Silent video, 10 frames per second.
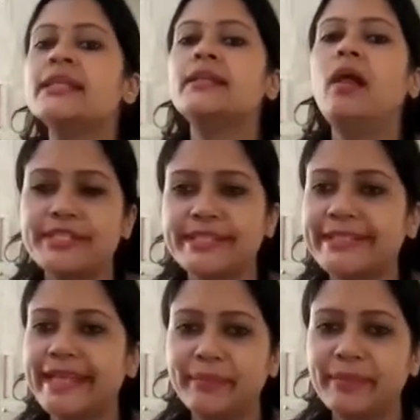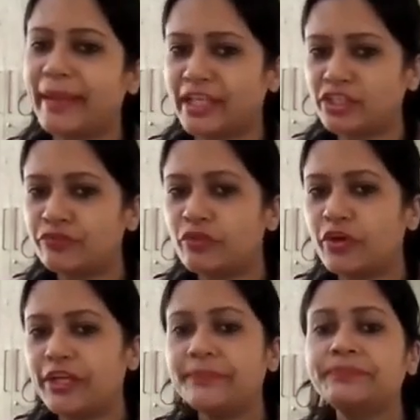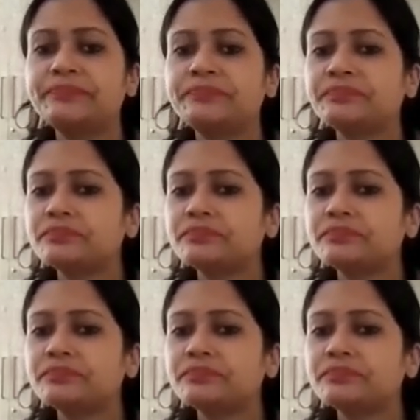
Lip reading: the person can be punished for it,